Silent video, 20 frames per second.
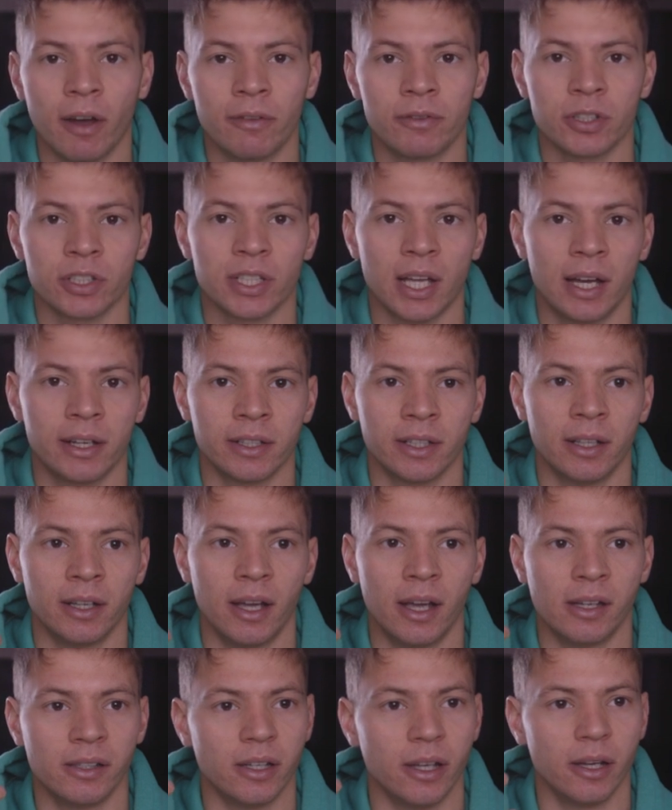I've just had
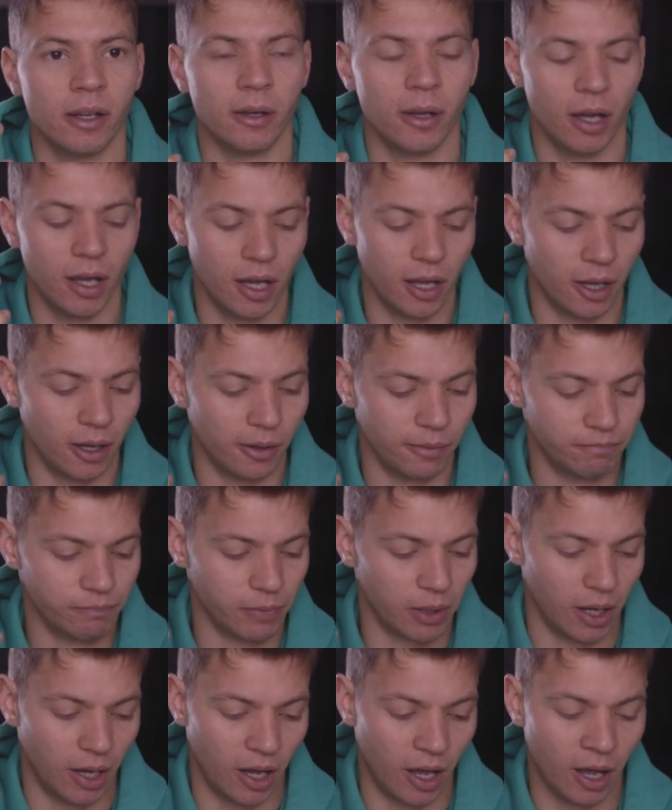a
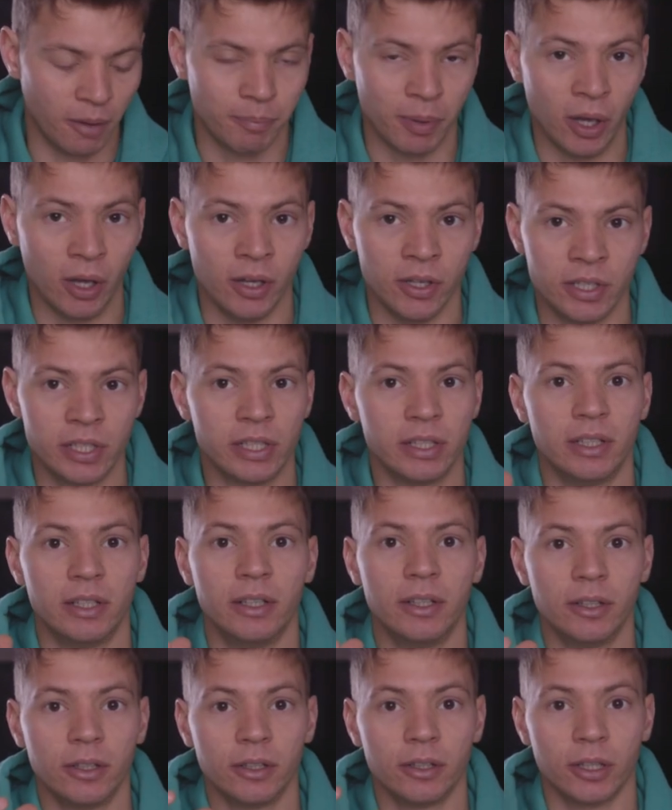bird
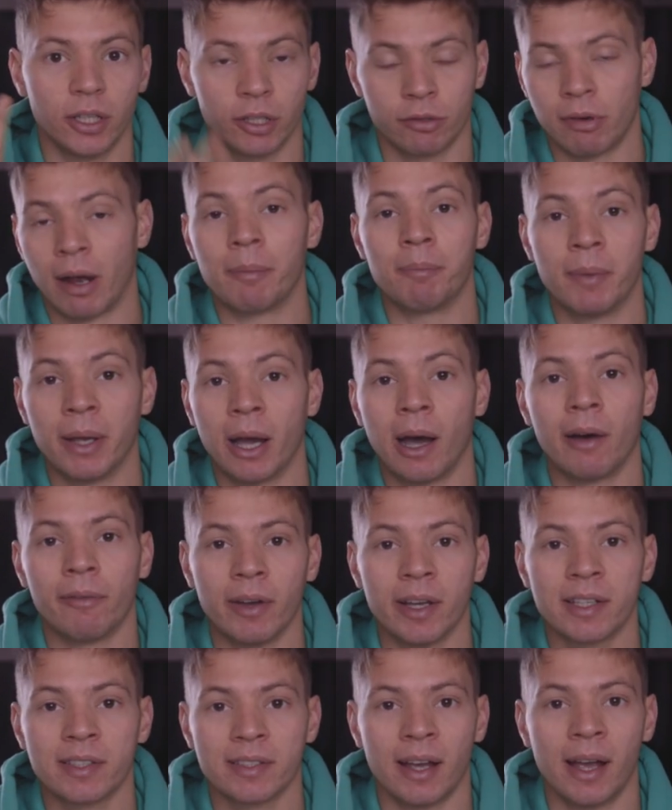grab me out of
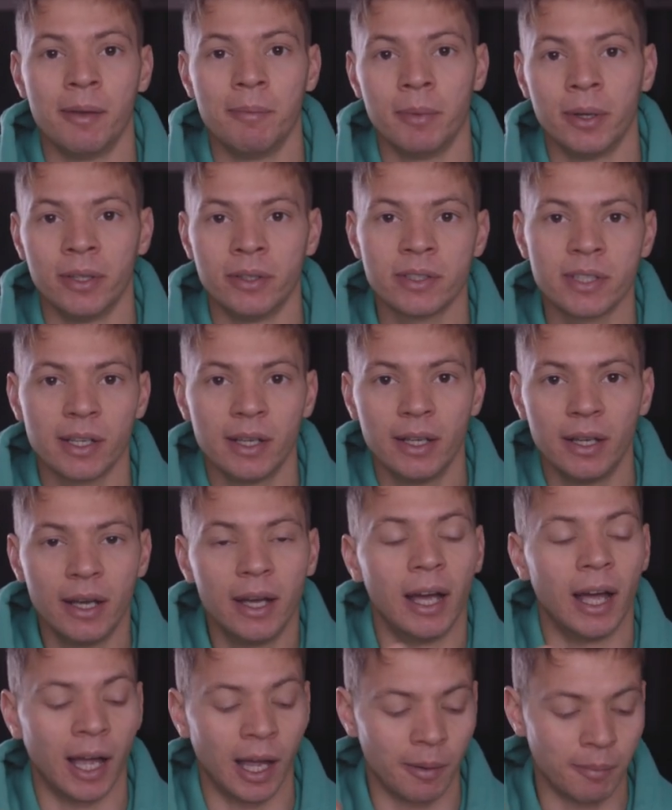excitement,
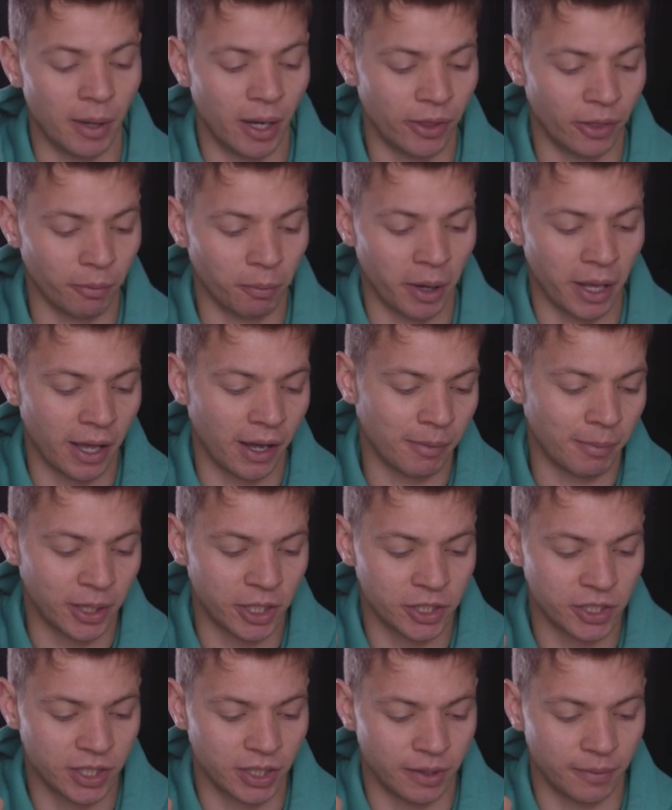and the way I
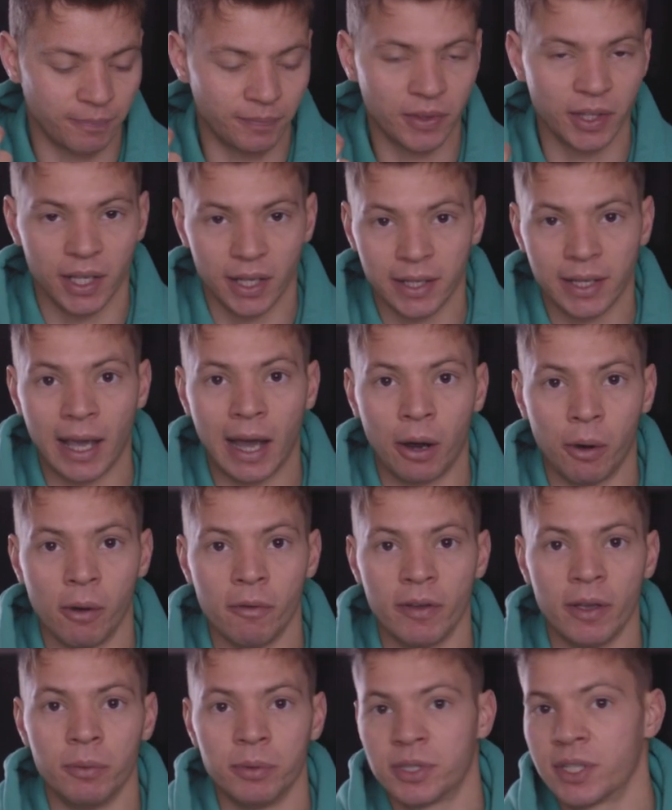managed to get out
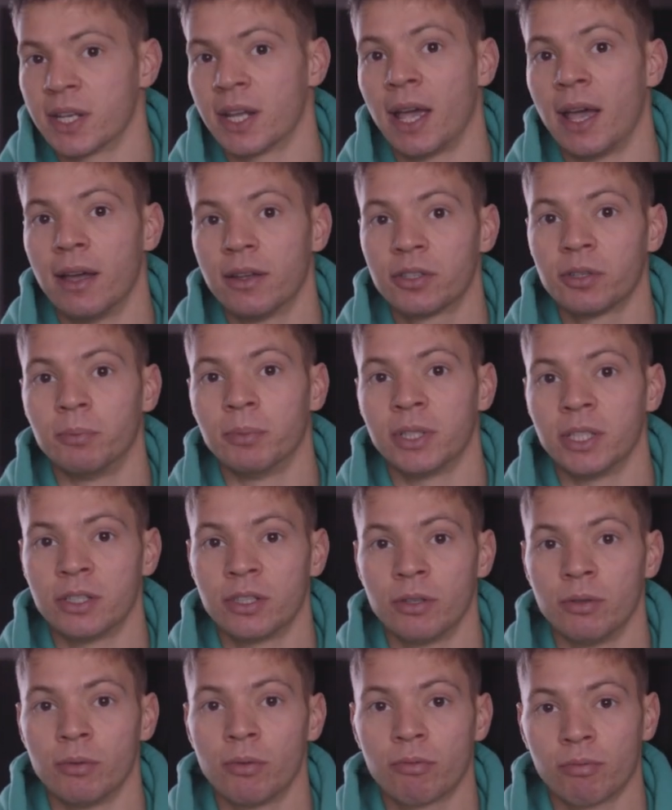of it was to get somebody
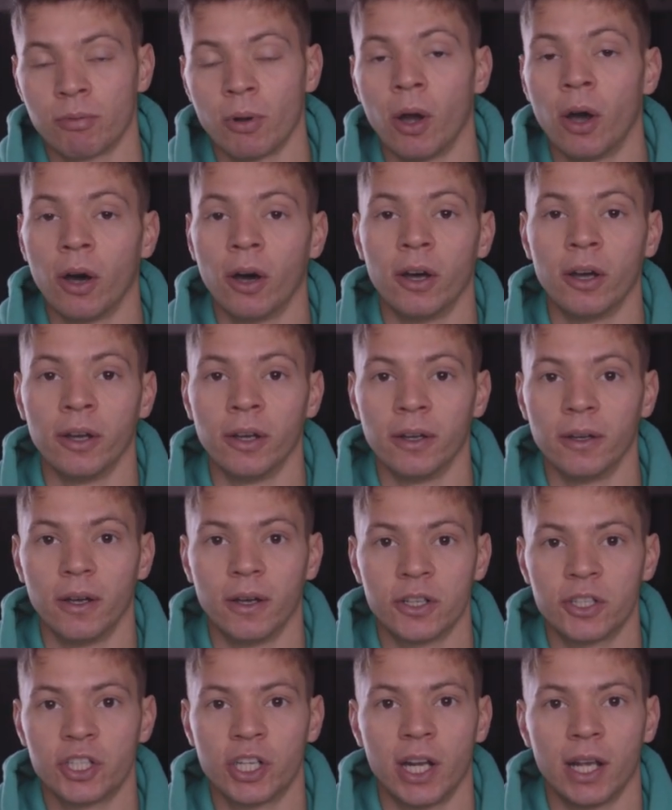to throw
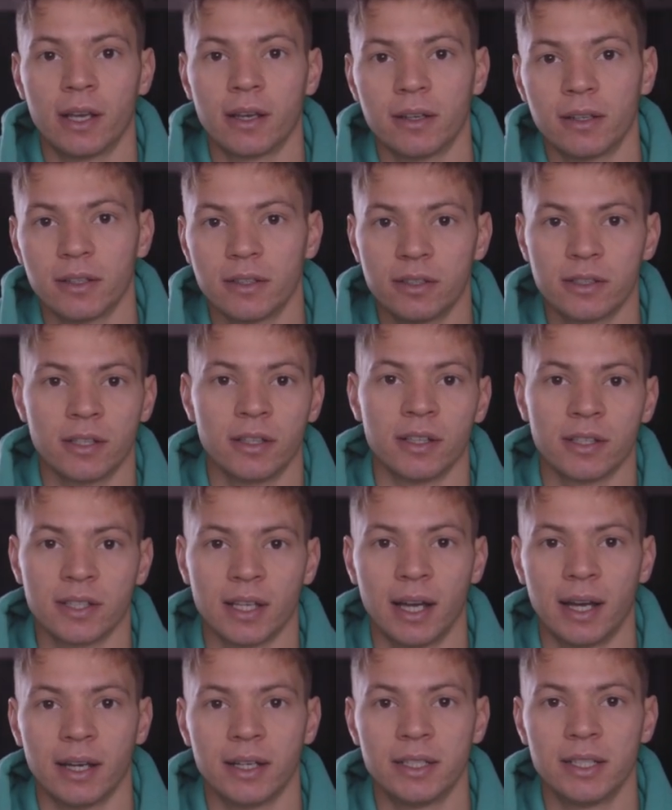a chick to the
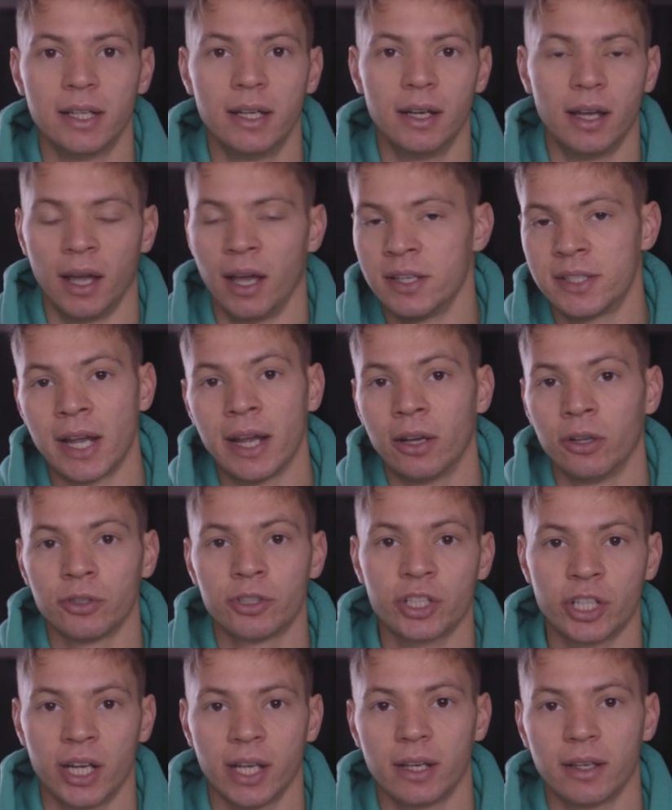side, a
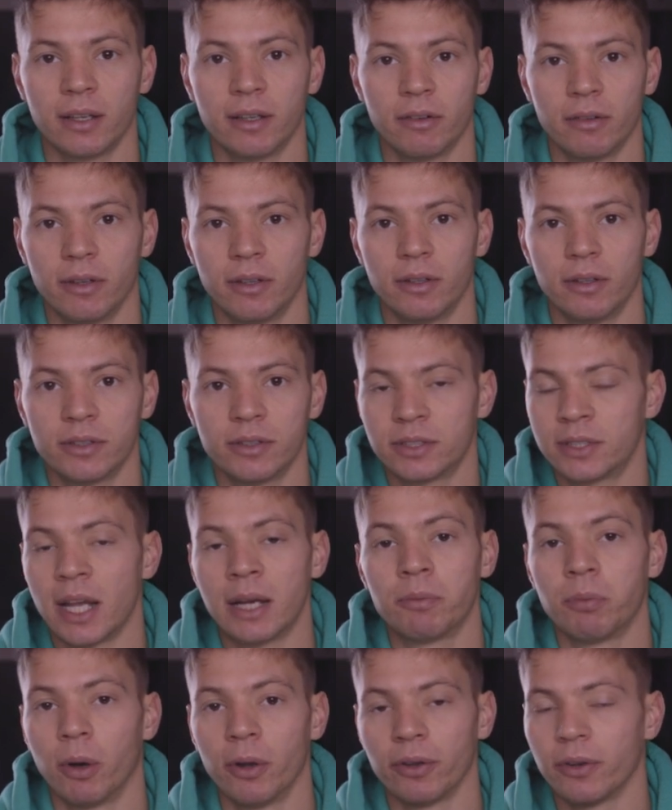day-old chick,
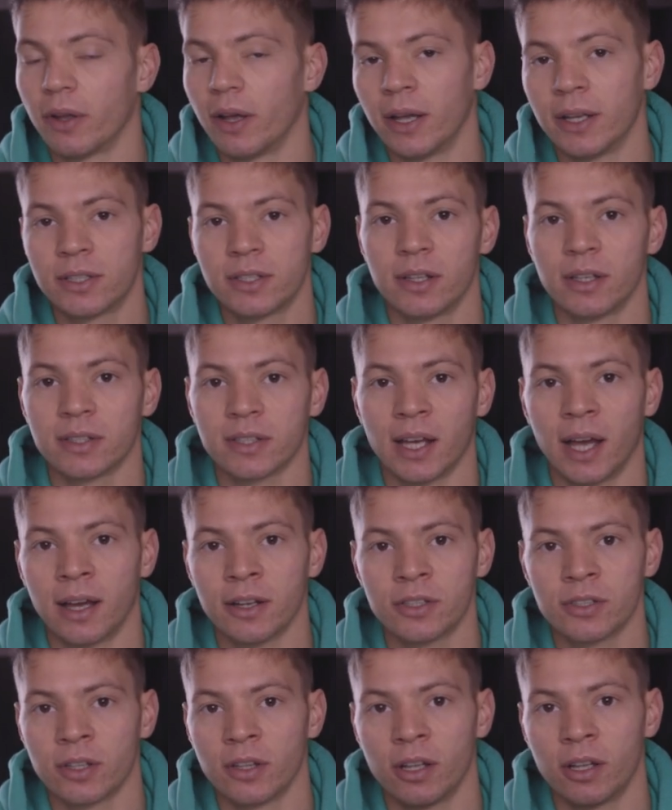dead one, to the
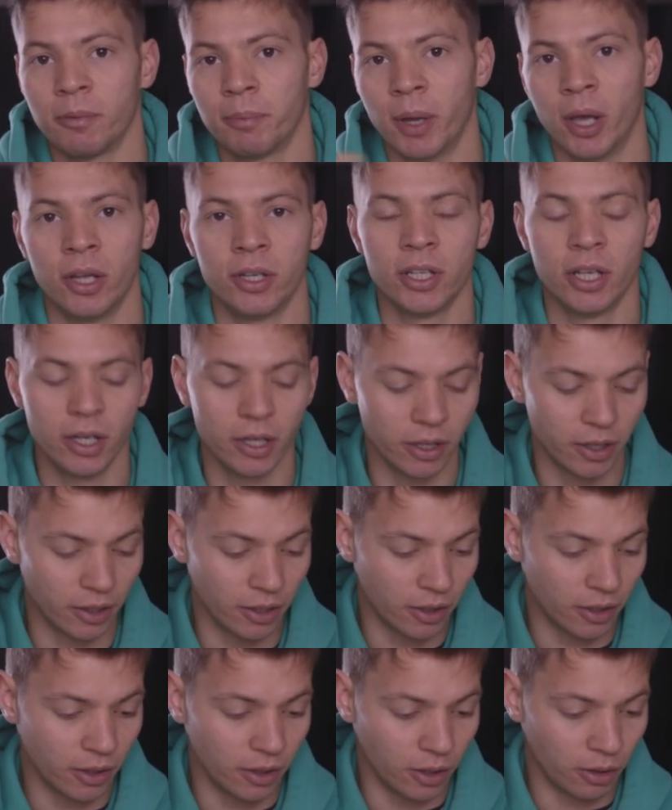side, so that the bird
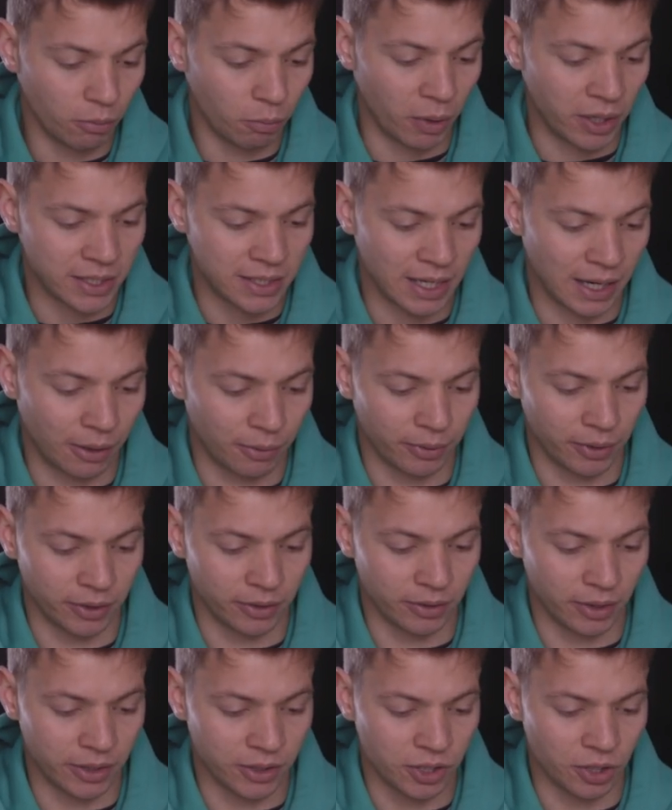went down
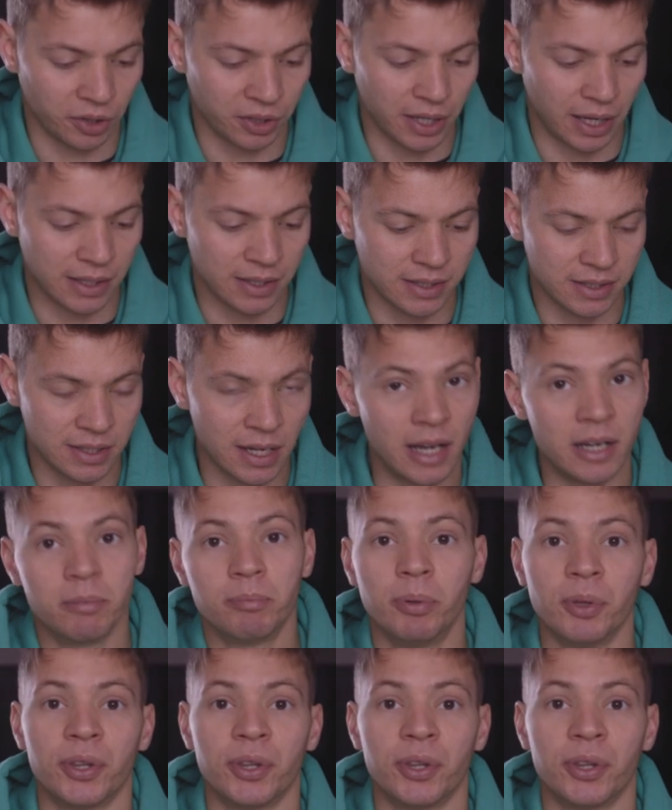and took that instead.